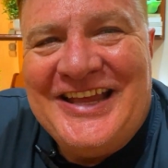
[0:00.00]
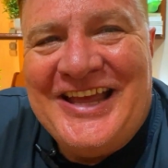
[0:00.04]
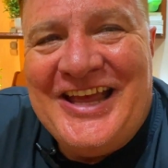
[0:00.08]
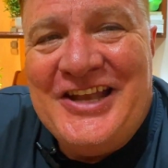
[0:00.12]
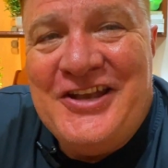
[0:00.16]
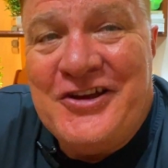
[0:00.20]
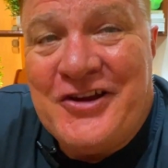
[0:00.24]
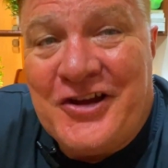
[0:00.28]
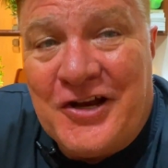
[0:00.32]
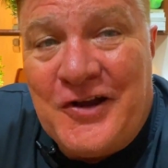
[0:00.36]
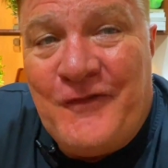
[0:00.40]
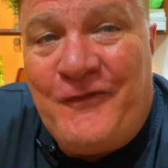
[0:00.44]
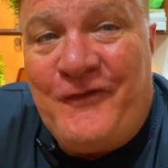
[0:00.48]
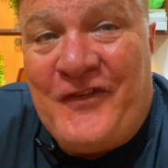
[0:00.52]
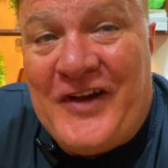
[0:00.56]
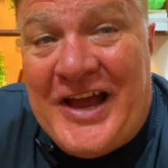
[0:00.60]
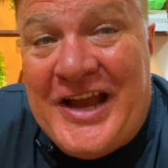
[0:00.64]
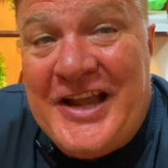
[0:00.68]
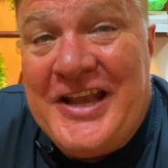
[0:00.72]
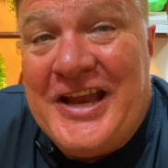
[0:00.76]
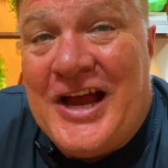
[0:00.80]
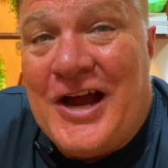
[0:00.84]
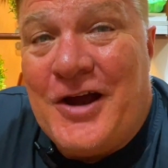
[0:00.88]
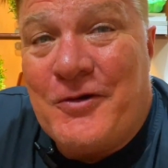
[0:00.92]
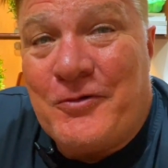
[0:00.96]
And you're gonna
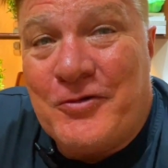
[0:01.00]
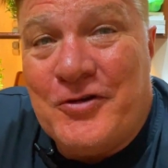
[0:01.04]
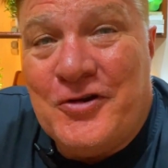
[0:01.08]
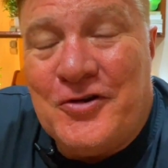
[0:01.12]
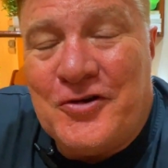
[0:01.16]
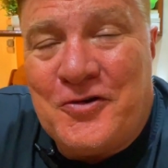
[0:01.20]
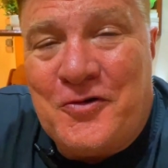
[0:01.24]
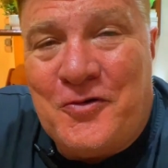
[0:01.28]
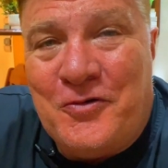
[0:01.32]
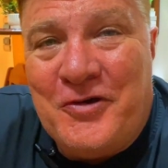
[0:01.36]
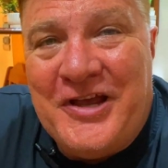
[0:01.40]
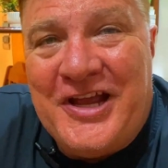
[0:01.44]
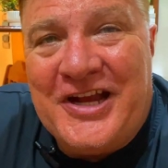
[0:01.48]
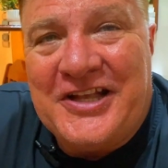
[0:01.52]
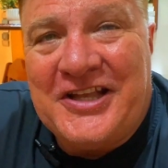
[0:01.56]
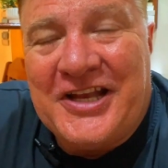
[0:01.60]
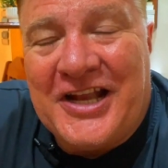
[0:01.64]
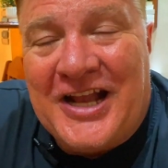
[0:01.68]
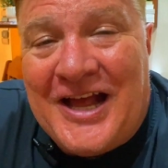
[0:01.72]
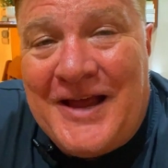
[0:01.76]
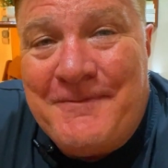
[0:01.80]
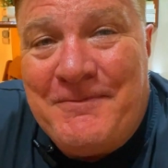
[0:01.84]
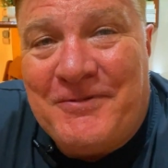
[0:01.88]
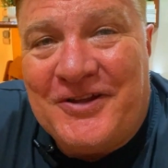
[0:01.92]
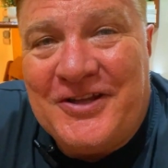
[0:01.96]
find out real quick
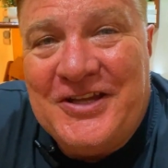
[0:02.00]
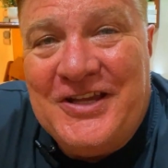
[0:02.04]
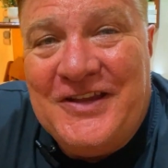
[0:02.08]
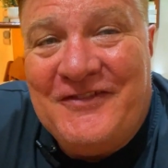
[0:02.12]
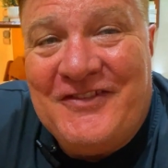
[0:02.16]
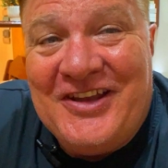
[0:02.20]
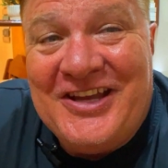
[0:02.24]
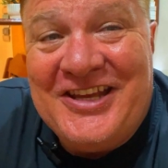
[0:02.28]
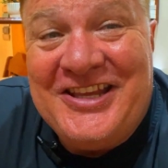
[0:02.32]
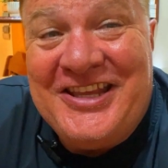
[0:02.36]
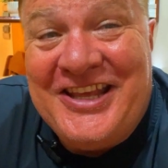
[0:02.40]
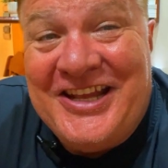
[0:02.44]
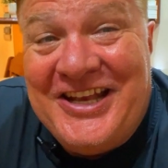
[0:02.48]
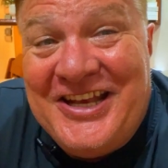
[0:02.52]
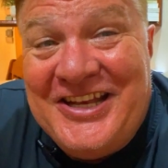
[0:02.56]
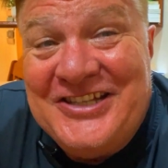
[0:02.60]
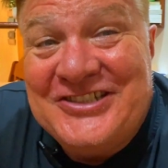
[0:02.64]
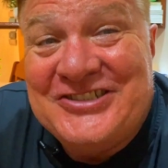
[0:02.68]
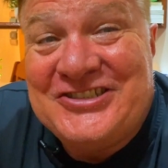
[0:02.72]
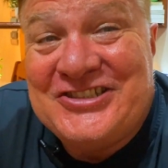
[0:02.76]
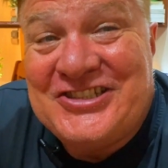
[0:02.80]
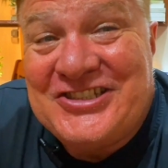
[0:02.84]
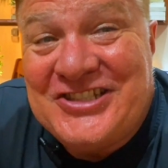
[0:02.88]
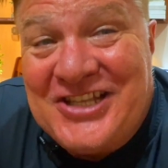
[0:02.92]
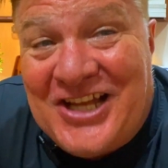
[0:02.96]
that I believe that getting
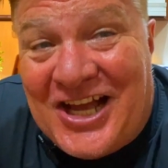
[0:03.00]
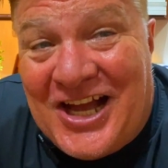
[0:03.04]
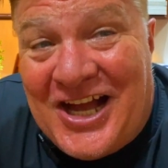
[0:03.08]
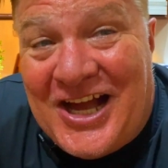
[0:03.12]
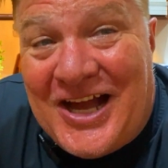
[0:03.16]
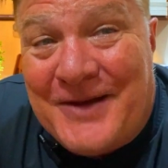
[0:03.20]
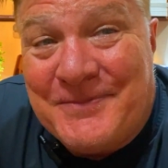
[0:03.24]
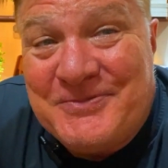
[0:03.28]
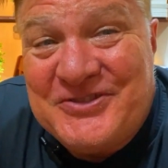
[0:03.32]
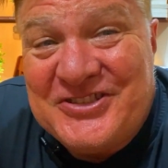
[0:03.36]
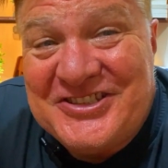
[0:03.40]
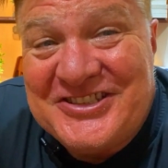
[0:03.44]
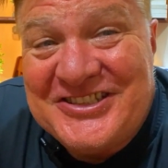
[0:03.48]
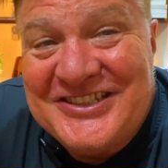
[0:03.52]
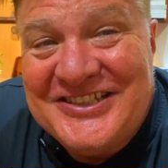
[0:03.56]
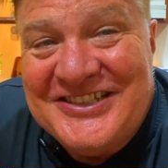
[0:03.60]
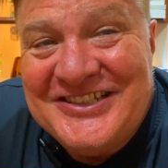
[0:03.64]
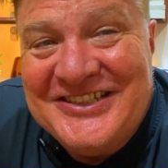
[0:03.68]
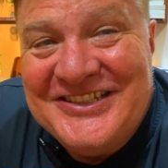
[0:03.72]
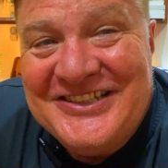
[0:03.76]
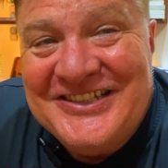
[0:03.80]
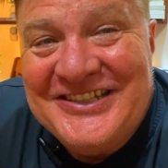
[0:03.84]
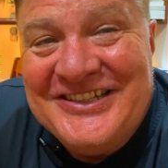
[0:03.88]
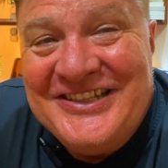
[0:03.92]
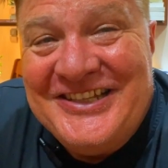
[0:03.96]
stops
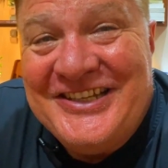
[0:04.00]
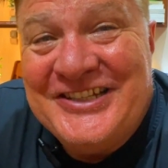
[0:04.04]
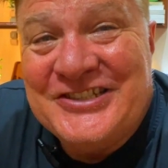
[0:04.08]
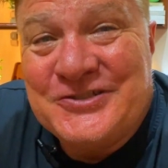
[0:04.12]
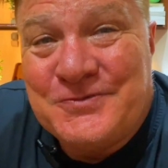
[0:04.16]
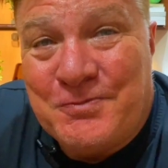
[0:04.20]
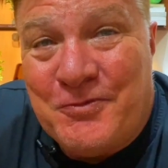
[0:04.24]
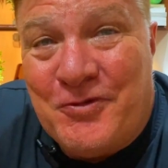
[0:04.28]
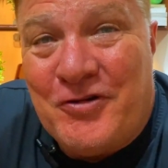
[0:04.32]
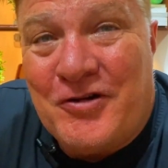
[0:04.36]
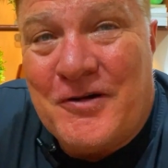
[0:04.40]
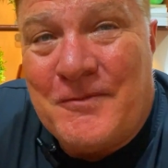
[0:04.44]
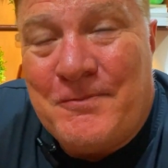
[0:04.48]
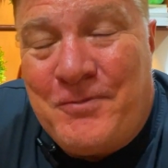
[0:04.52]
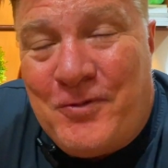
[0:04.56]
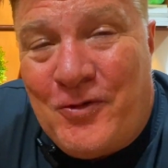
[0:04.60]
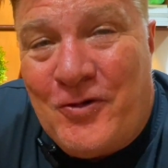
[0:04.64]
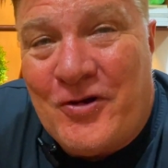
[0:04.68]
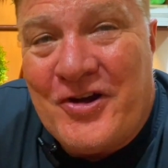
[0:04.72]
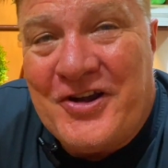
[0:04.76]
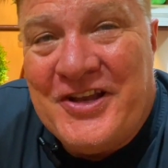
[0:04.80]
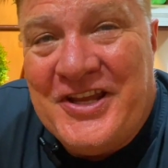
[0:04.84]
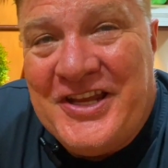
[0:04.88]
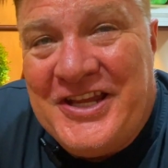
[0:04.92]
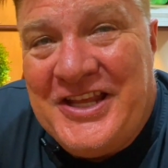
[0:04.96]
is more
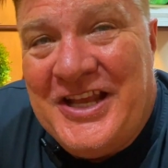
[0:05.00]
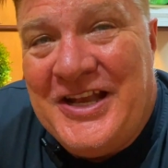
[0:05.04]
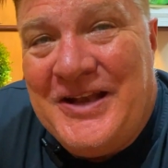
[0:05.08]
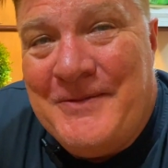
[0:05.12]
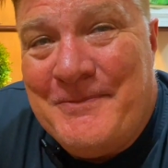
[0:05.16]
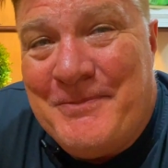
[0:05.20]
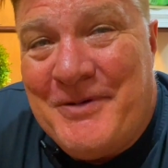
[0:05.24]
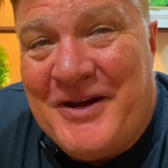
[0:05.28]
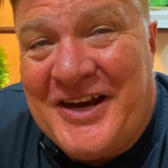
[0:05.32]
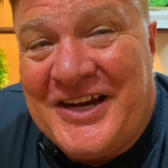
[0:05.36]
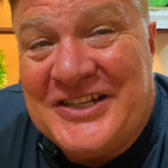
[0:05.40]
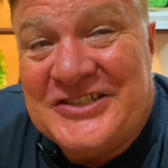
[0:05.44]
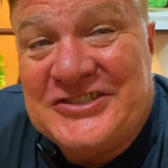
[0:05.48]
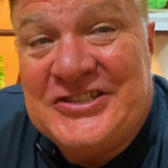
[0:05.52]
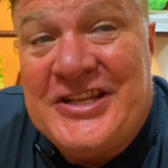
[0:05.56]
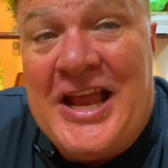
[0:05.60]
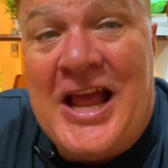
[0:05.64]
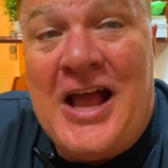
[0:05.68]
important than getting buckets.